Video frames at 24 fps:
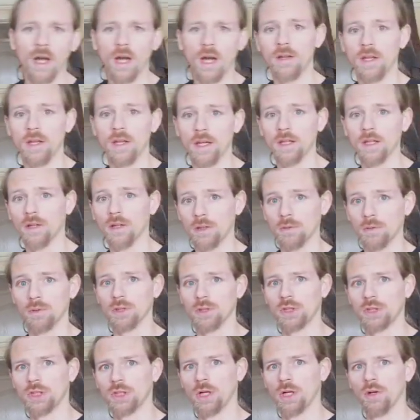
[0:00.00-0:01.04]
and then going to a
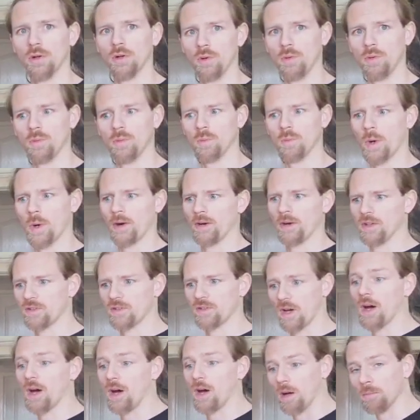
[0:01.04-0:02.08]
show where it's
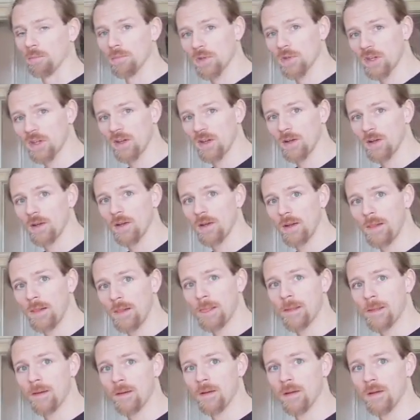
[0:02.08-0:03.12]
armed,
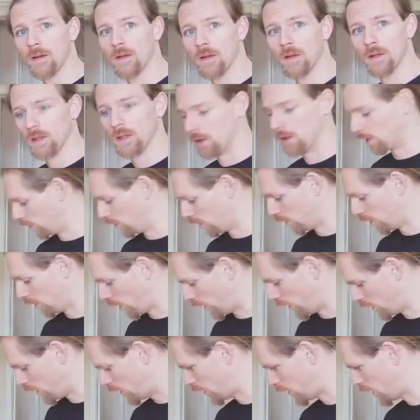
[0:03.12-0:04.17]
you know,
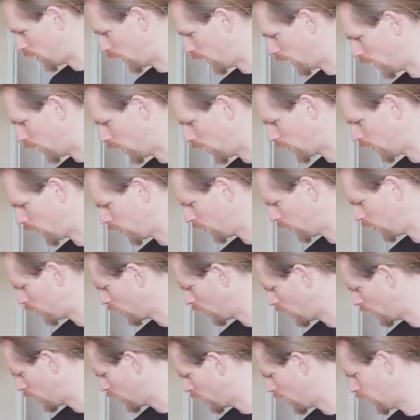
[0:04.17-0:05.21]
like I think
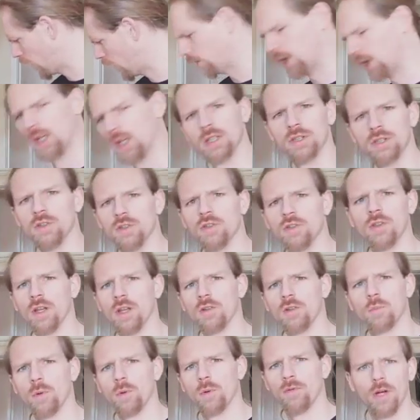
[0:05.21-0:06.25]
11 Archers and
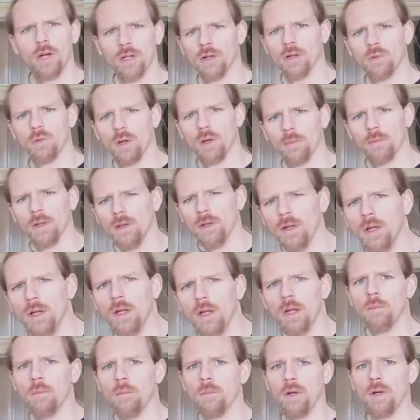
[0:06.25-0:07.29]
things provide equipment.
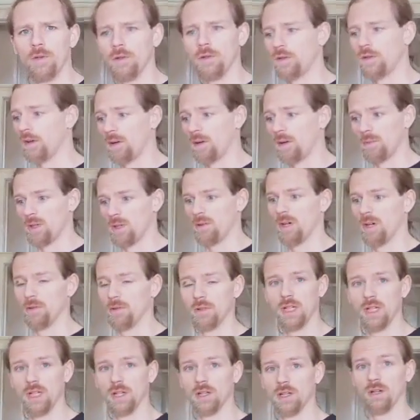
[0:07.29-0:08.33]
But if you turn up with your own
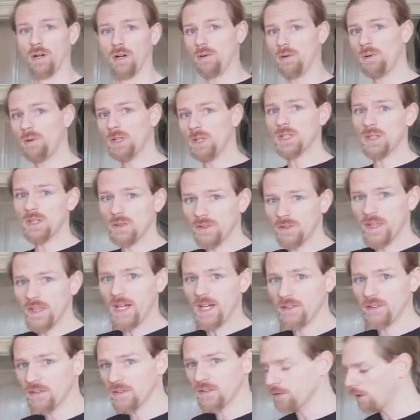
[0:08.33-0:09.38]
kit and go, I want to use this,